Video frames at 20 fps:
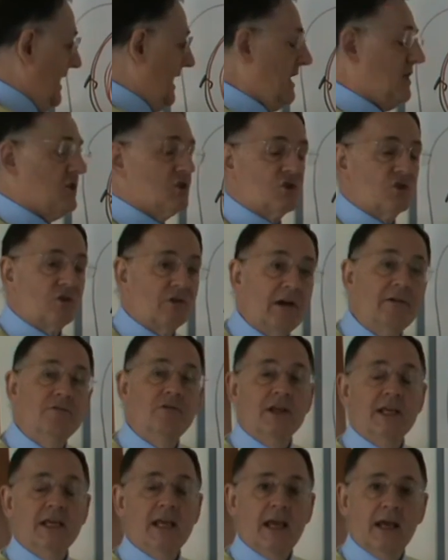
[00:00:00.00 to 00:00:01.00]
extra
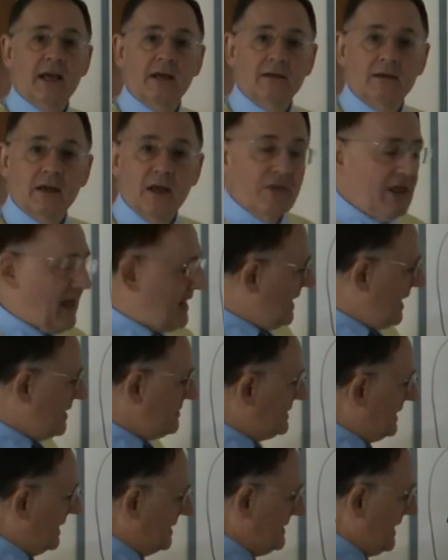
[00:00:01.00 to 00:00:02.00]
every year, and that
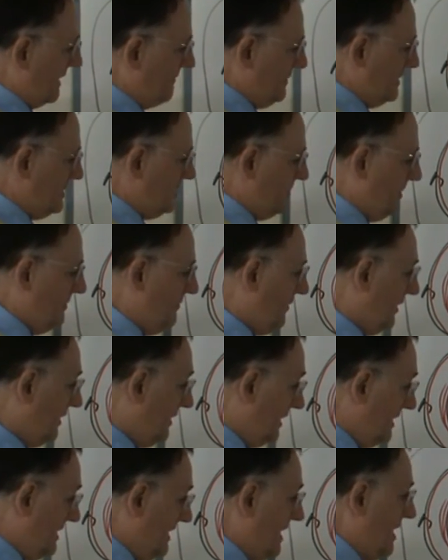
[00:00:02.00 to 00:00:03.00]
is having to be
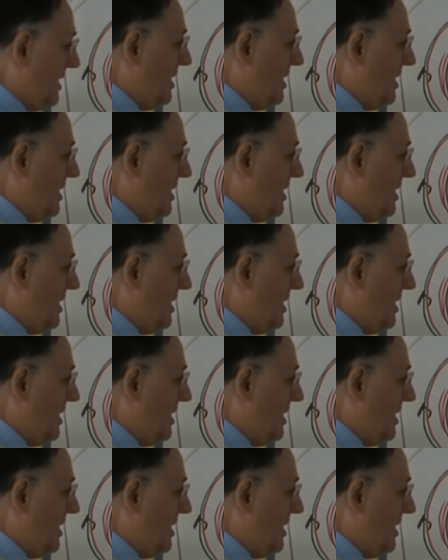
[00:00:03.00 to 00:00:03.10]
funded,